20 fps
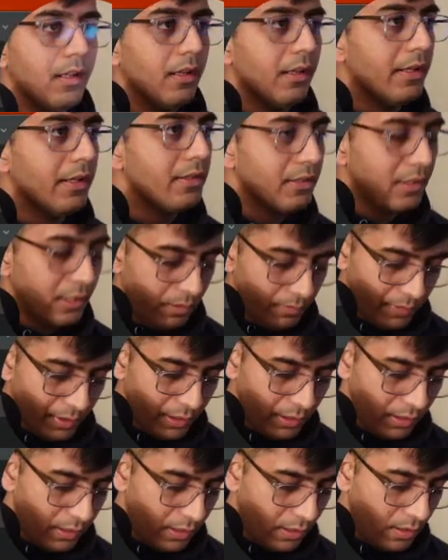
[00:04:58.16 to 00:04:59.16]
let's come
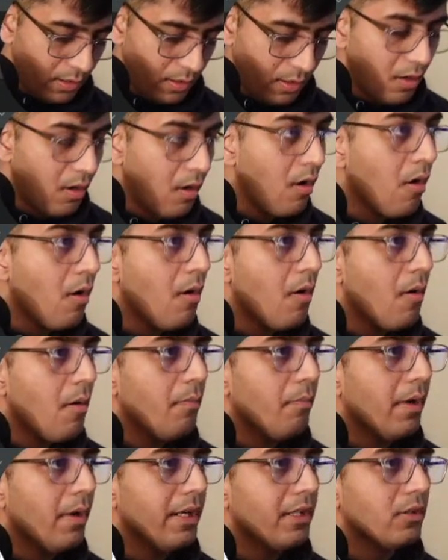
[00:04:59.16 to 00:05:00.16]
here,
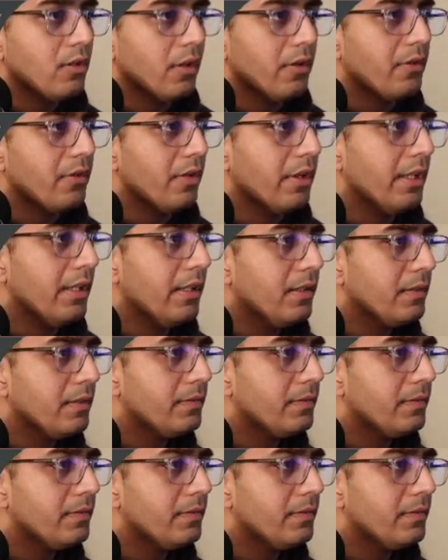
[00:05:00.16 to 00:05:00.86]
Python 3.